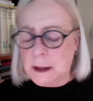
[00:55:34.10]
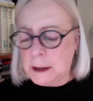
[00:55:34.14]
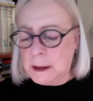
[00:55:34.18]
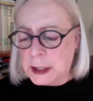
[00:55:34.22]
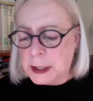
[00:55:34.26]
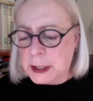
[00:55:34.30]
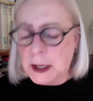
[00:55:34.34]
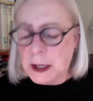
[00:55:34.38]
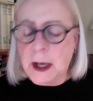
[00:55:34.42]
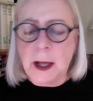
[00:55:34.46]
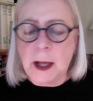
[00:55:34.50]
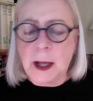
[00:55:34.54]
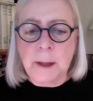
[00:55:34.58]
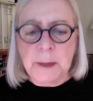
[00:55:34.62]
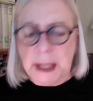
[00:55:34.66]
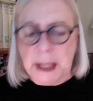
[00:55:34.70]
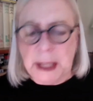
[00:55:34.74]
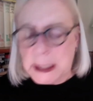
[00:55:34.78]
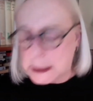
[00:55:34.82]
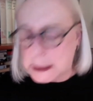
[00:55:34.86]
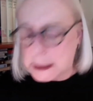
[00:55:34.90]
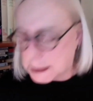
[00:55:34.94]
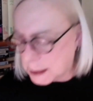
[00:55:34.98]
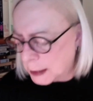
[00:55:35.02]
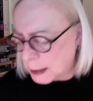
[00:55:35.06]

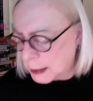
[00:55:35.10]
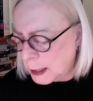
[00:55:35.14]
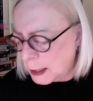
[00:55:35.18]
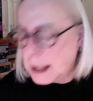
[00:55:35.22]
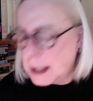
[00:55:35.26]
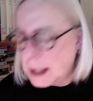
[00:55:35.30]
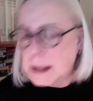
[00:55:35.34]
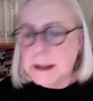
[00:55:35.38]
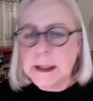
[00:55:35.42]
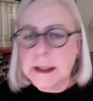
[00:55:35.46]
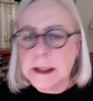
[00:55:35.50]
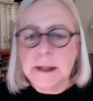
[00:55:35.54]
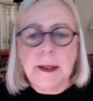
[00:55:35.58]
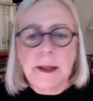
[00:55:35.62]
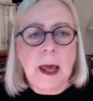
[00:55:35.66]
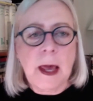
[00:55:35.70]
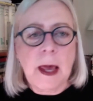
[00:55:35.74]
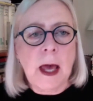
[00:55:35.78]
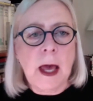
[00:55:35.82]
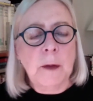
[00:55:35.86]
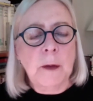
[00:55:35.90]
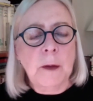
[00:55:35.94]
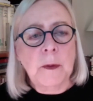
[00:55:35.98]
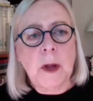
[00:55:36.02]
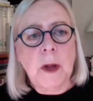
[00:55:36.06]
comment to
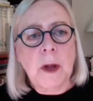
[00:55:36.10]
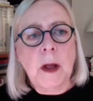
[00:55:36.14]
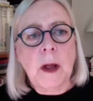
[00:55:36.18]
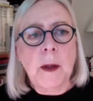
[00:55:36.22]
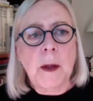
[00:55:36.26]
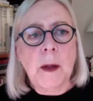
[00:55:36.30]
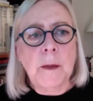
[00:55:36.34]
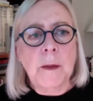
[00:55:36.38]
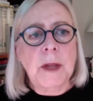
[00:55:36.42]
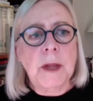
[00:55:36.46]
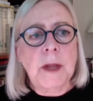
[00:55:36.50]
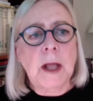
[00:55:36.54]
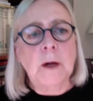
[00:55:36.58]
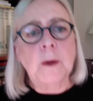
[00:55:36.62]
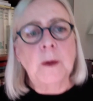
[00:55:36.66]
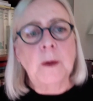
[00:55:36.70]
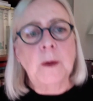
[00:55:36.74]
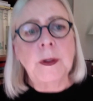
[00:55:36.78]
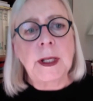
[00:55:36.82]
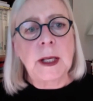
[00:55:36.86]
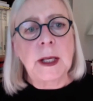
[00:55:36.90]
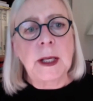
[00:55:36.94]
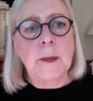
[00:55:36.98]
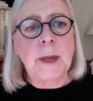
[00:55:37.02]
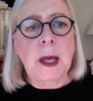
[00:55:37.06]
that, not
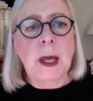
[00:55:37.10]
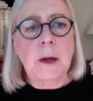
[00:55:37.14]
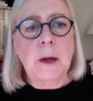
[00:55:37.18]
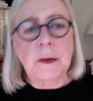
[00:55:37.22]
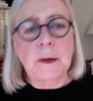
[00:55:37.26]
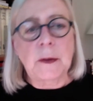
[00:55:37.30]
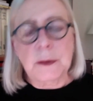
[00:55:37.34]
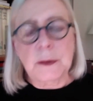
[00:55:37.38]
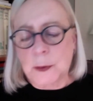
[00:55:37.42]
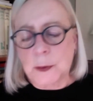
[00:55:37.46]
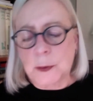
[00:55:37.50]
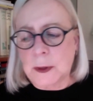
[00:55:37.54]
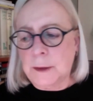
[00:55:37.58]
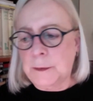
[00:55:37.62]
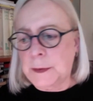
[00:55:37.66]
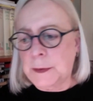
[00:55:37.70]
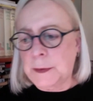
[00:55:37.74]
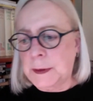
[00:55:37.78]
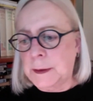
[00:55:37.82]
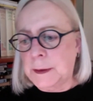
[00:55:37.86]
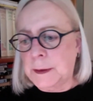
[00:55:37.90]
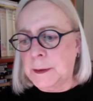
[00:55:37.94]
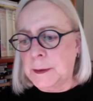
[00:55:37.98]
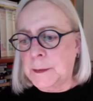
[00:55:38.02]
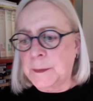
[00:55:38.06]
only about sort of
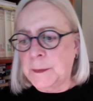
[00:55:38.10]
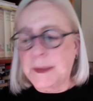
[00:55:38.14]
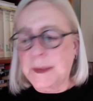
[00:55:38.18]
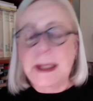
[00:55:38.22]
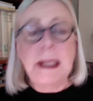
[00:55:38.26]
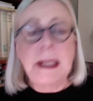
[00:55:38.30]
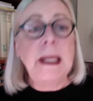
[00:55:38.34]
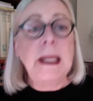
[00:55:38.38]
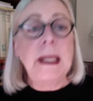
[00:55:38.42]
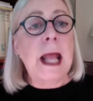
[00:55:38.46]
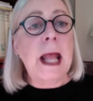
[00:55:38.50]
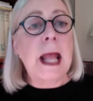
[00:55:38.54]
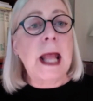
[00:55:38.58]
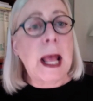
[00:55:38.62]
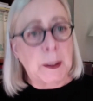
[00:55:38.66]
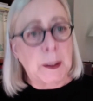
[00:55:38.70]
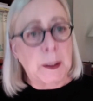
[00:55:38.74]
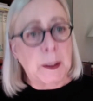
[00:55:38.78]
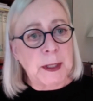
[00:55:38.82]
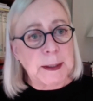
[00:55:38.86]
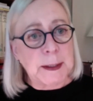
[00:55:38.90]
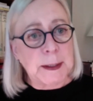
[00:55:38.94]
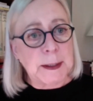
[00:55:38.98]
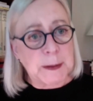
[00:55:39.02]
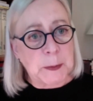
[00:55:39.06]
the
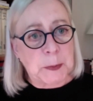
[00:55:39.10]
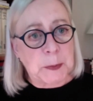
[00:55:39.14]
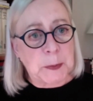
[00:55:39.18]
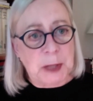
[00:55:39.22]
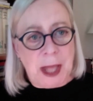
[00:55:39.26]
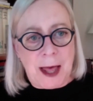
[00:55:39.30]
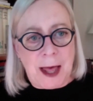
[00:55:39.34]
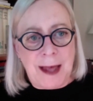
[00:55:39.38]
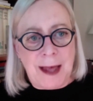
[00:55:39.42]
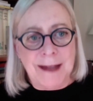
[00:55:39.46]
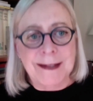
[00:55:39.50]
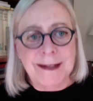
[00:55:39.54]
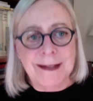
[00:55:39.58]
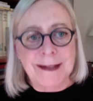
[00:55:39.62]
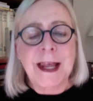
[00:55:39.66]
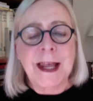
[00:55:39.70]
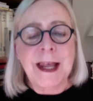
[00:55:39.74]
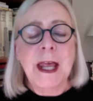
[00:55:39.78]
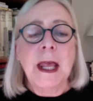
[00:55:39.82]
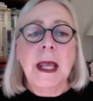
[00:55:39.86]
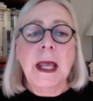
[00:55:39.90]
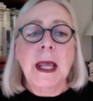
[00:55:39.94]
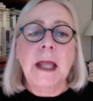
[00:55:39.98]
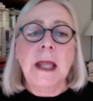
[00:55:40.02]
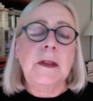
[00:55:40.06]
inanimate supplies
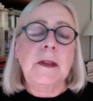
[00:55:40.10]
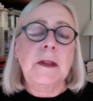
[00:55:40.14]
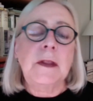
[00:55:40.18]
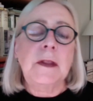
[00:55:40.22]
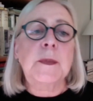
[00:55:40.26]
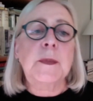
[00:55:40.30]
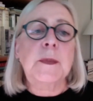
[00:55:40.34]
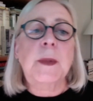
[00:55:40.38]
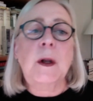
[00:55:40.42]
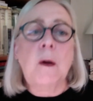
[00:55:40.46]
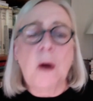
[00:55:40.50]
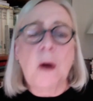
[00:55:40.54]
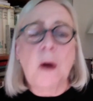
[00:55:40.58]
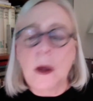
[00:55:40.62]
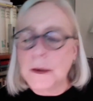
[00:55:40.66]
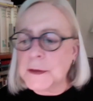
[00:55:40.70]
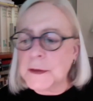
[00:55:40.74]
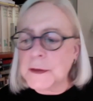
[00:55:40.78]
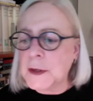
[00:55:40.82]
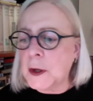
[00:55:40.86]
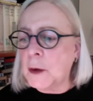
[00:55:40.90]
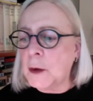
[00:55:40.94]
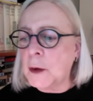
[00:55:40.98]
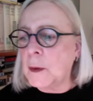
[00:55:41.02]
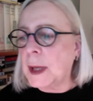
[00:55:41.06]
and things, but
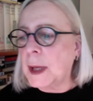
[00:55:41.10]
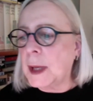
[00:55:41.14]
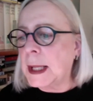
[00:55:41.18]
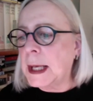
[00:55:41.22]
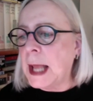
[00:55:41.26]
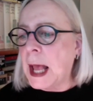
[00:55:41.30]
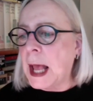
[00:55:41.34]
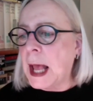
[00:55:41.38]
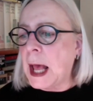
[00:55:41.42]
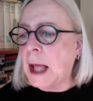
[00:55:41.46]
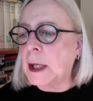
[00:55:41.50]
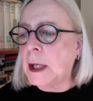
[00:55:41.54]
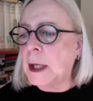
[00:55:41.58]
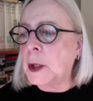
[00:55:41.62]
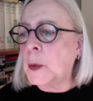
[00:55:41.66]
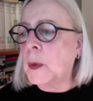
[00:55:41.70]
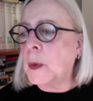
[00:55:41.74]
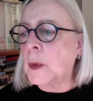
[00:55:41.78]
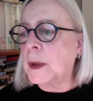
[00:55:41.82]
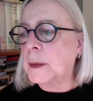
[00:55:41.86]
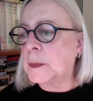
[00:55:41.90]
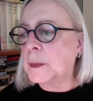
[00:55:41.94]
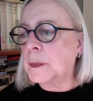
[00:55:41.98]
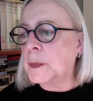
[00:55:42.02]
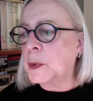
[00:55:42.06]
also an
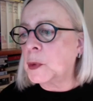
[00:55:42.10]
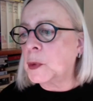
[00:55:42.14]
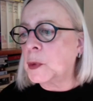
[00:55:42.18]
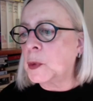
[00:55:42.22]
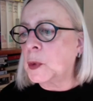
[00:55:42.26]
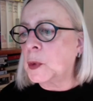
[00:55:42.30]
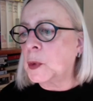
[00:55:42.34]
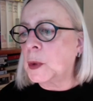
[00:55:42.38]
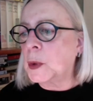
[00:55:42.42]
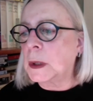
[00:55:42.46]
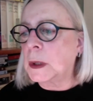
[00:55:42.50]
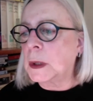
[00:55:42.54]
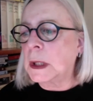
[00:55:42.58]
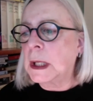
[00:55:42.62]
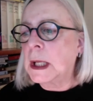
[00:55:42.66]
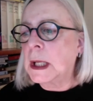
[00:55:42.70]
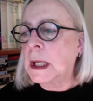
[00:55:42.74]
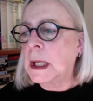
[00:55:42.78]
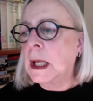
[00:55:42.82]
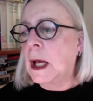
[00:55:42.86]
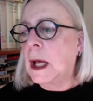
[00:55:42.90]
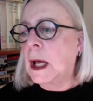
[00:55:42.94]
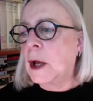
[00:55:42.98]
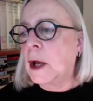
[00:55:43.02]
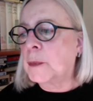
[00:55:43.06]
adequate pool
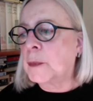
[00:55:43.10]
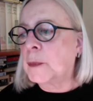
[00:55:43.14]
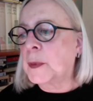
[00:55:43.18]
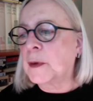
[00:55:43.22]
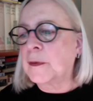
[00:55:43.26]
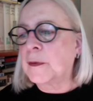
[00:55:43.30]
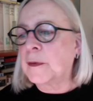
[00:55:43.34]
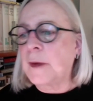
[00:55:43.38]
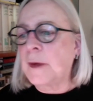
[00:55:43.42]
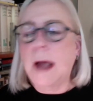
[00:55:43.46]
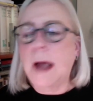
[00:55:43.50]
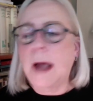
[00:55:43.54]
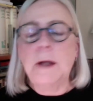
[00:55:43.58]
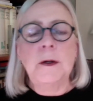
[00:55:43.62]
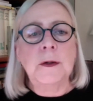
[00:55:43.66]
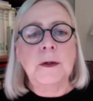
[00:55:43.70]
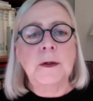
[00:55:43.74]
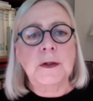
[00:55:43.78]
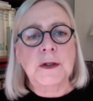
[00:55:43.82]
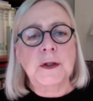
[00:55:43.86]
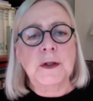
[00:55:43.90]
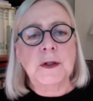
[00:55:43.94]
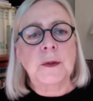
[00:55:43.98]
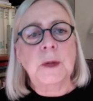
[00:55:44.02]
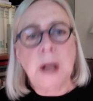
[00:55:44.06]
of
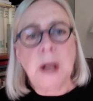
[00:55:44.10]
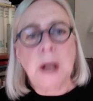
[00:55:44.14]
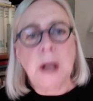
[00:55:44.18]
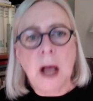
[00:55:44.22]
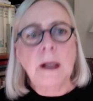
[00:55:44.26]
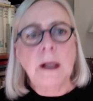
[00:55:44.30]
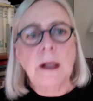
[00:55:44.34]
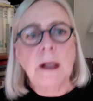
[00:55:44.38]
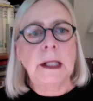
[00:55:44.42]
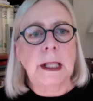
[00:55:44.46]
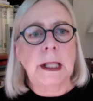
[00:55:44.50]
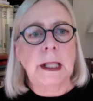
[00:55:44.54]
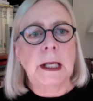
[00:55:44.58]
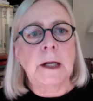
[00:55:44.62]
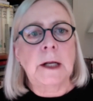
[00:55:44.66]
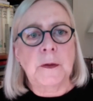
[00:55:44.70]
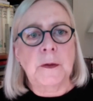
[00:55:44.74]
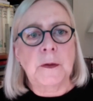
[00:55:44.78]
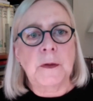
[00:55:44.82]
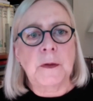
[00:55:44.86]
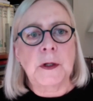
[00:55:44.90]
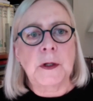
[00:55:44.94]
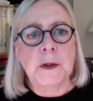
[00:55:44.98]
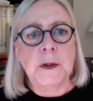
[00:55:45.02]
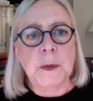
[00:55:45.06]
providers to inoculate
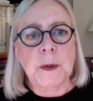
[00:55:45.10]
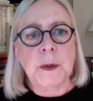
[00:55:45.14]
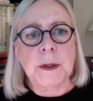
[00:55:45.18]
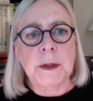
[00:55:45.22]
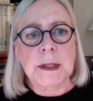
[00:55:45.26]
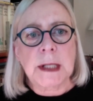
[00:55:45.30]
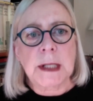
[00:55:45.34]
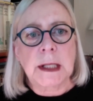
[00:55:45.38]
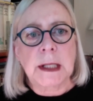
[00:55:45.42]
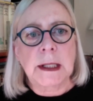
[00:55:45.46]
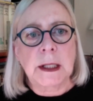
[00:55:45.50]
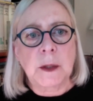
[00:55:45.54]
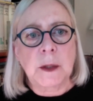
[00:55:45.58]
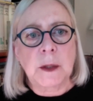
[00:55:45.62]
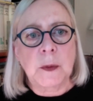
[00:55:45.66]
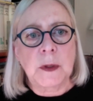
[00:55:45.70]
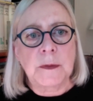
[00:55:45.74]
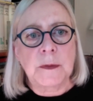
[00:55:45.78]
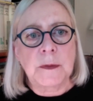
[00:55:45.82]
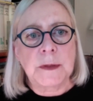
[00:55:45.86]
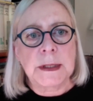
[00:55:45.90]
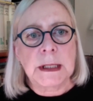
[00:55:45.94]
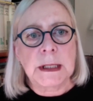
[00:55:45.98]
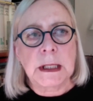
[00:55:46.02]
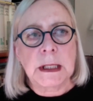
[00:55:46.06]
individuals. I think we've
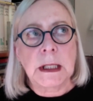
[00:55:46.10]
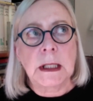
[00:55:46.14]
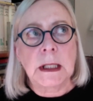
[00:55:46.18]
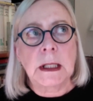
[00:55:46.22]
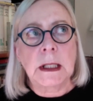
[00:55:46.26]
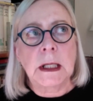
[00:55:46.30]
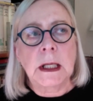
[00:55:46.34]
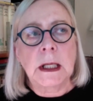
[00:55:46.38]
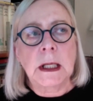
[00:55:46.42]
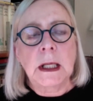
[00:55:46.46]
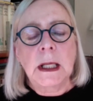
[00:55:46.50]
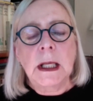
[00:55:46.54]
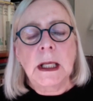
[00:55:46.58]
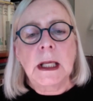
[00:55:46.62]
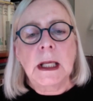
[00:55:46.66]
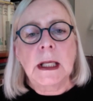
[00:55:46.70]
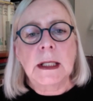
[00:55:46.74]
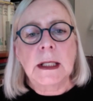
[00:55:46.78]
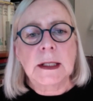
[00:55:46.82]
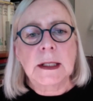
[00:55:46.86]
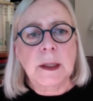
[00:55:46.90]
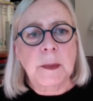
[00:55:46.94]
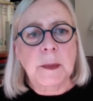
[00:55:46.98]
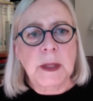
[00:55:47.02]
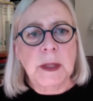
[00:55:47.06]
seen in
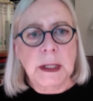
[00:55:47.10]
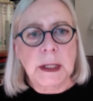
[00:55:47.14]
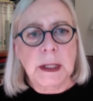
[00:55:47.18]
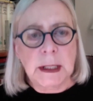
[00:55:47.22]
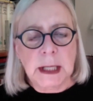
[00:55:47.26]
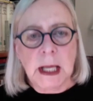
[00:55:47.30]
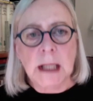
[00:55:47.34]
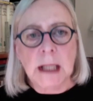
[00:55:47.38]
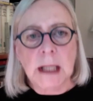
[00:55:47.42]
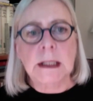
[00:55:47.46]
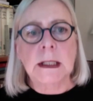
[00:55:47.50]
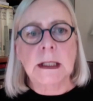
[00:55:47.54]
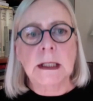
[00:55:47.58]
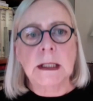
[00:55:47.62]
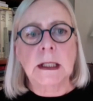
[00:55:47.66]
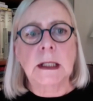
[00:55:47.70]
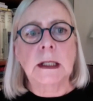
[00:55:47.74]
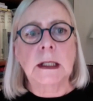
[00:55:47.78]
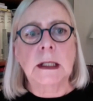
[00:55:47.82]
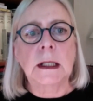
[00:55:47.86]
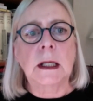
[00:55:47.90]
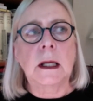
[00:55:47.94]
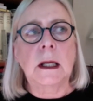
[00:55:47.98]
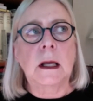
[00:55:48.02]
some of the testing